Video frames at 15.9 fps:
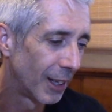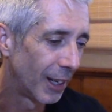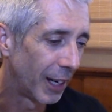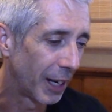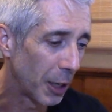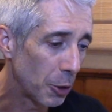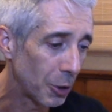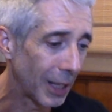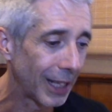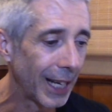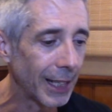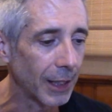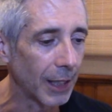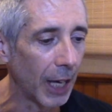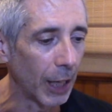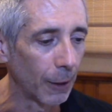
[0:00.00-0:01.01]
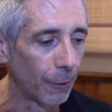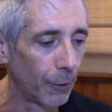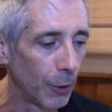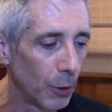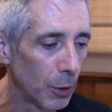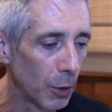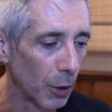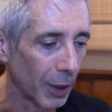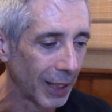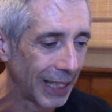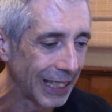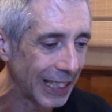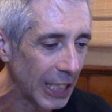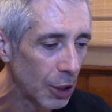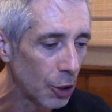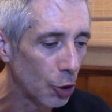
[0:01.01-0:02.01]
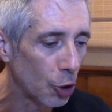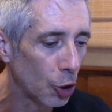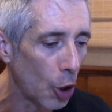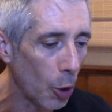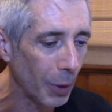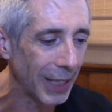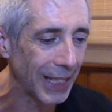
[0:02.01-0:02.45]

I usually like diet food or can at least choke